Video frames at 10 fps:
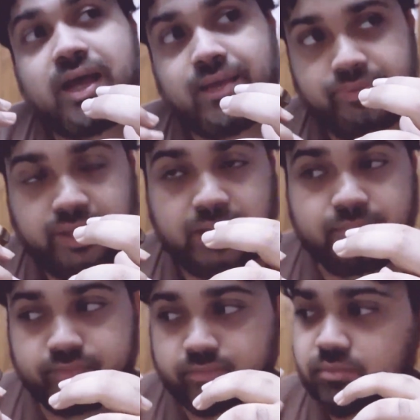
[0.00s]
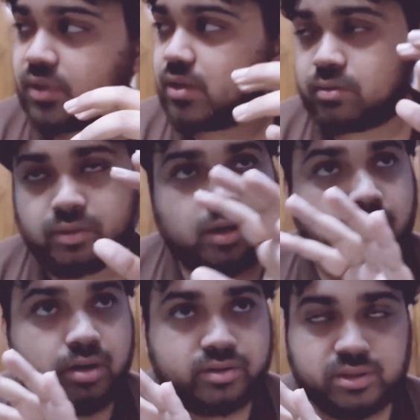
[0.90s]
And then there
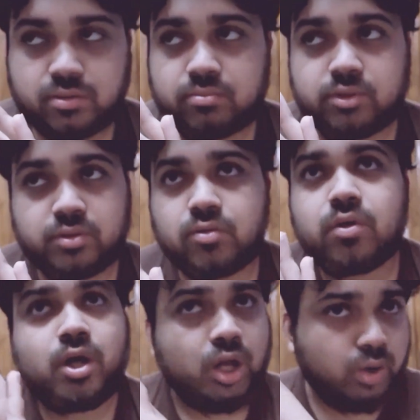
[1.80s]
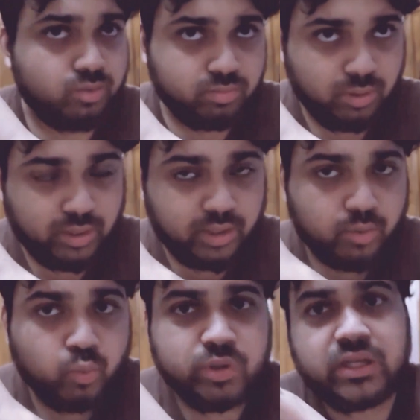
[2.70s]
are some like
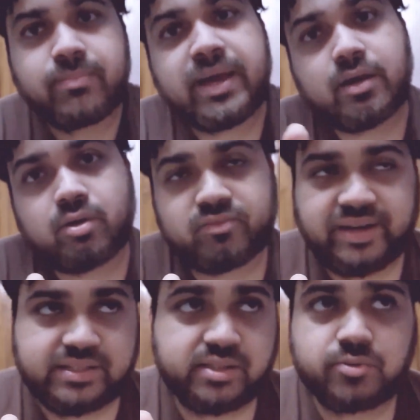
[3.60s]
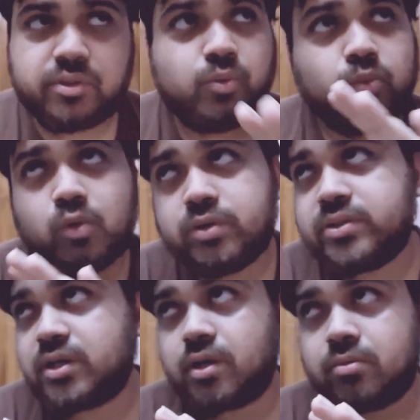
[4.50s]
woody background facets to it. The
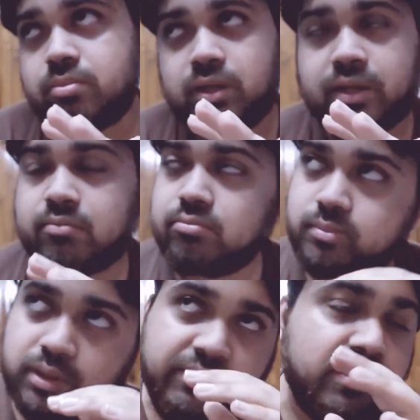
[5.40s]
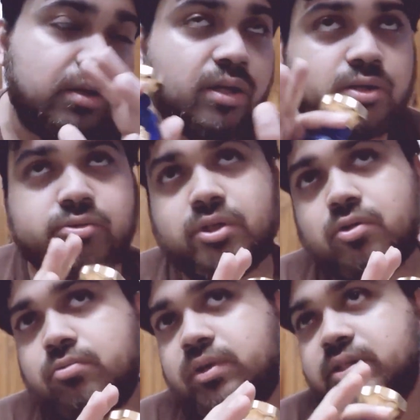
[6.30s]
woods are like, even in La Nuit de
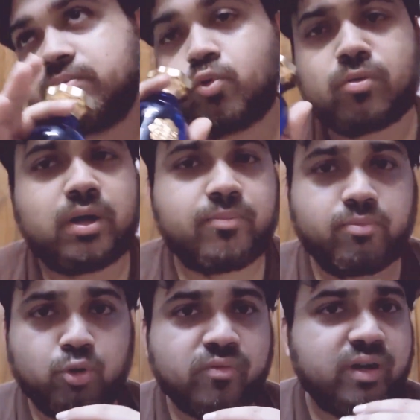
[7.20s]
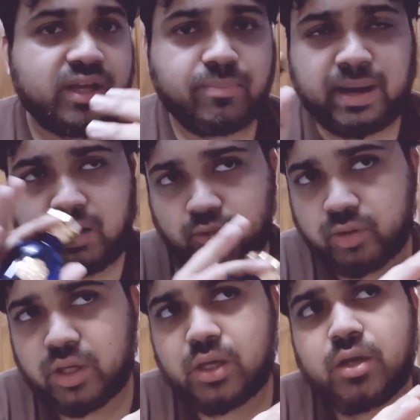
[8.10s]
l'Homme, it's more of like a
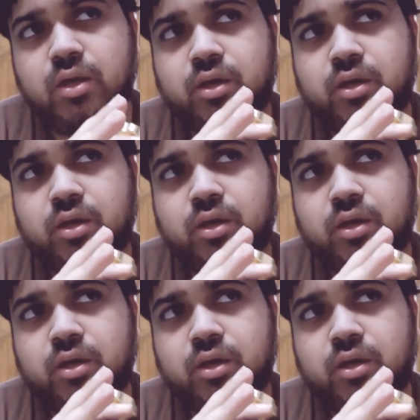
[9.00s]
powdery